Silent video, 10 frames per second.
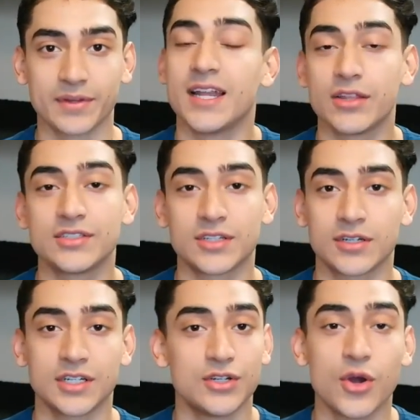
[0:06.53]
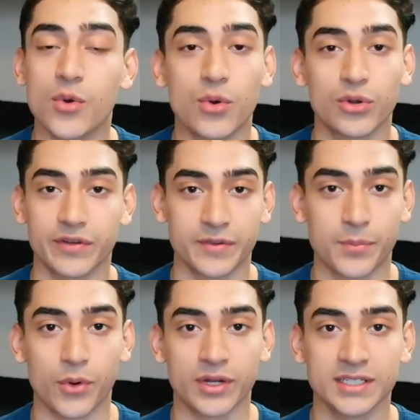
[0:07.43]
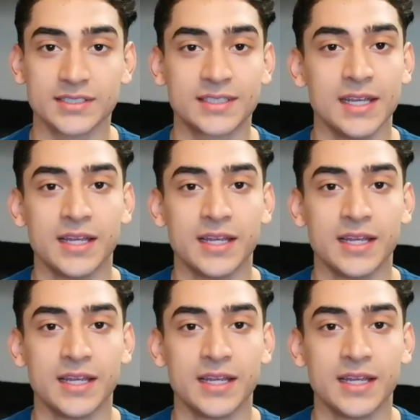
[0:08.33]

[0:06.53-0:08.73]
Now these are in no order of importance,